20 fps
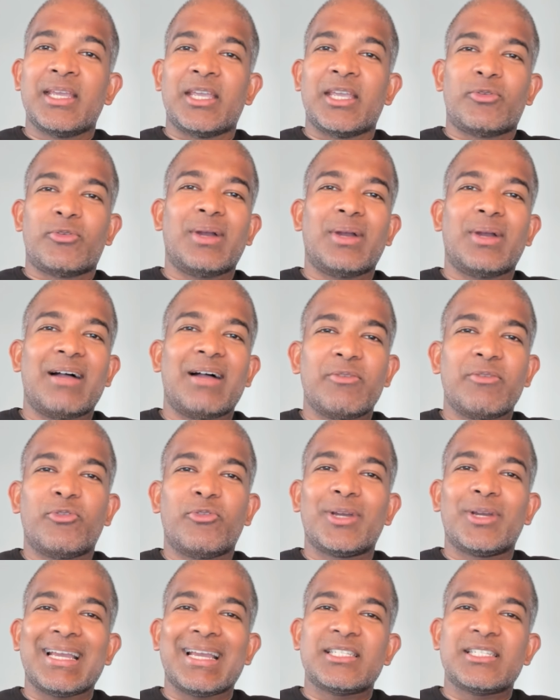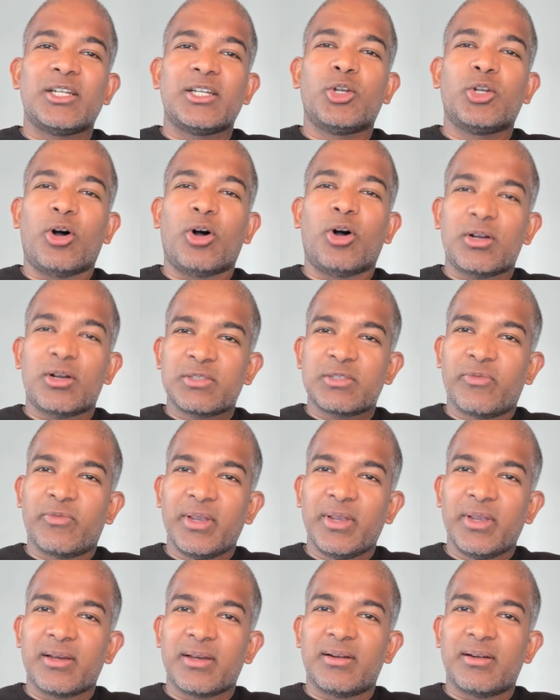If you have a forecasted COGS
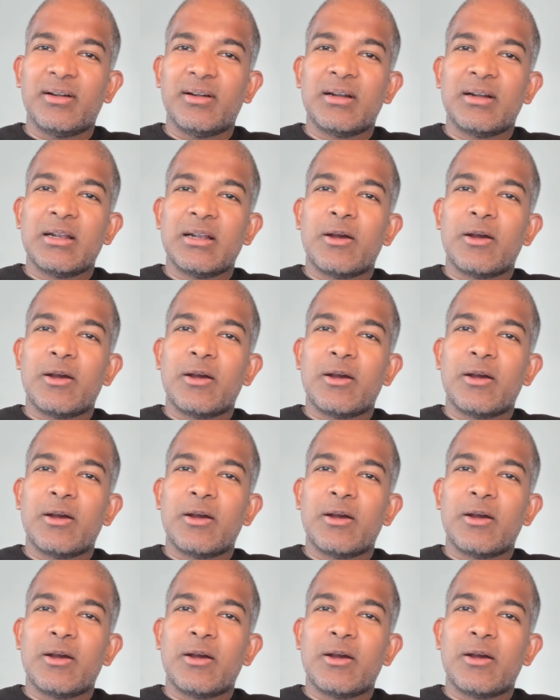figure,